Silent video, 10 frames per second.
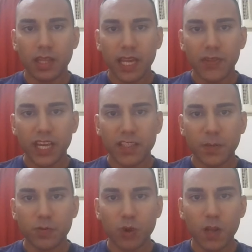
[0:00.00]
Hit that
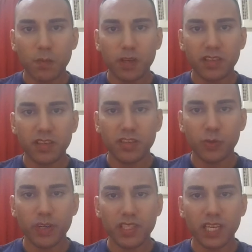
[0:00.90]
subscribe button to
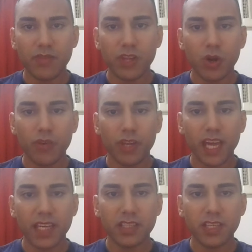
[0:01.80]
receive the
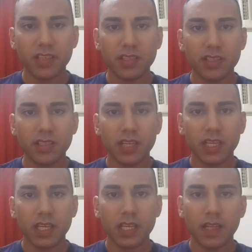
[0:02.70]
notifications.
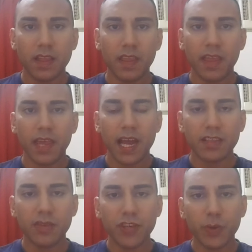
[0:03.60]

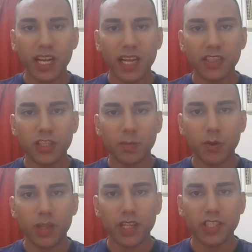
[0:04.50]
And if you would like to
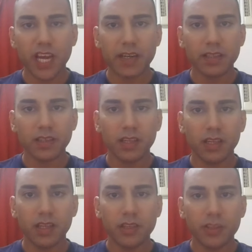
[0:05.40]
support the channel,
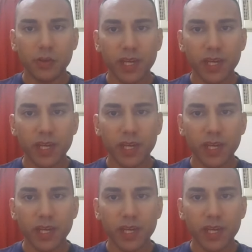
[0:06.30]
you